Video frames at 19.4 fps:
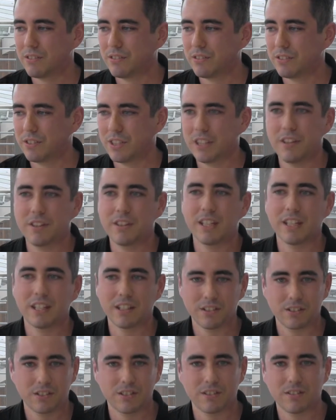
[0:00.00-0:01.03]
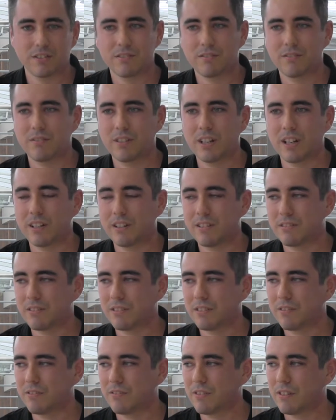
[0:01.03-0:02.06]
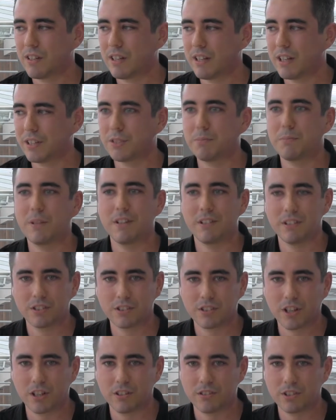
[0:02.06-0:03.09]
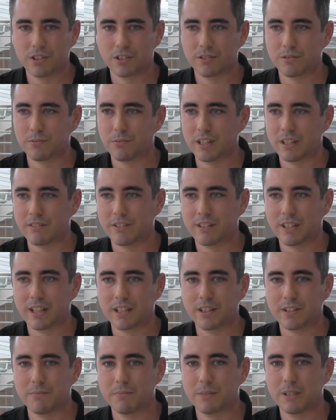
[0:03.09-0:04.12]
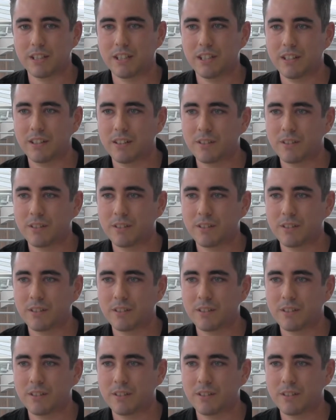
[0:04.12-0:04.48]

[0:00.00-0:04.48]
see things and experience culture, whatever that could be.